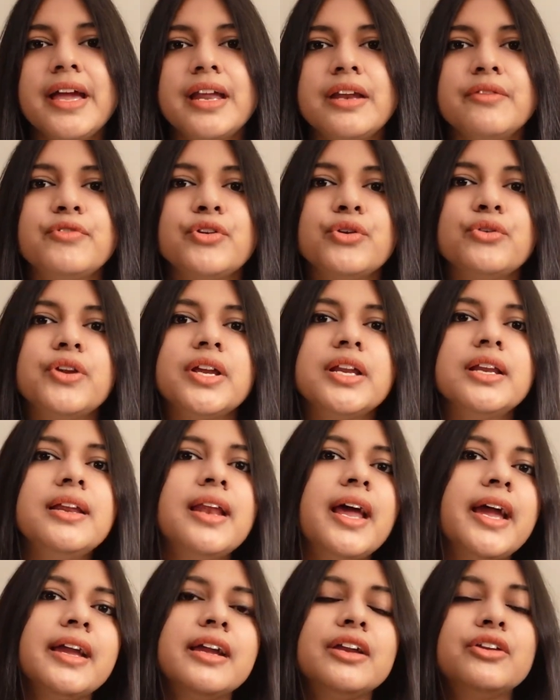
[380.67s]
and if you really
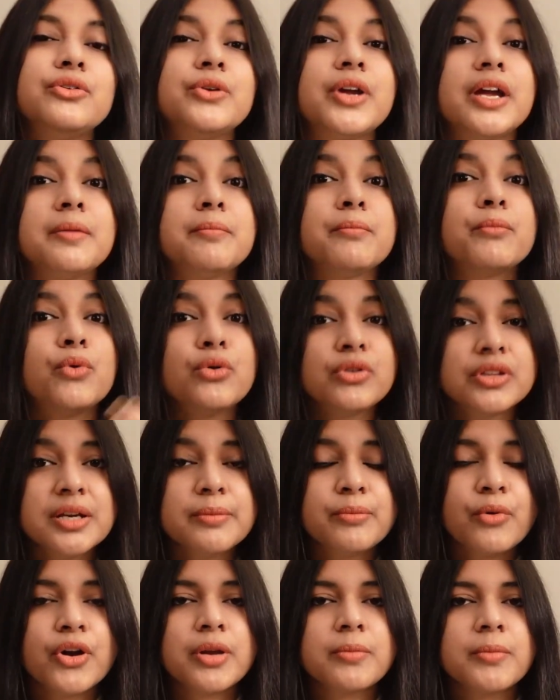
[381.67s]
like it, you can book the
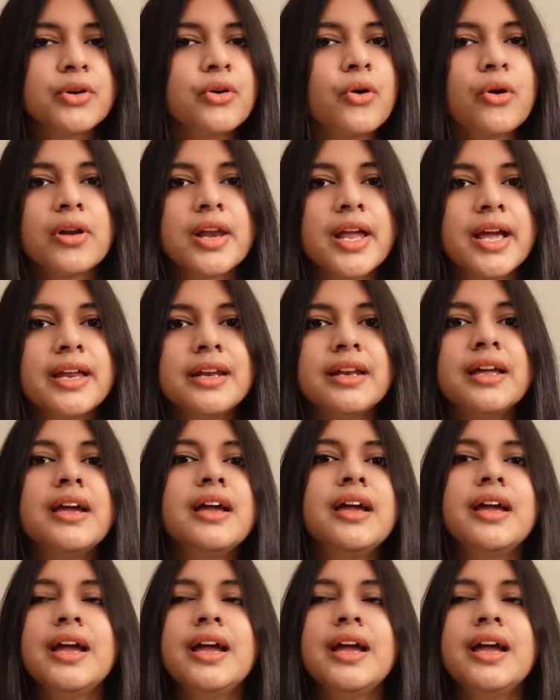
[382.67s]
appointment online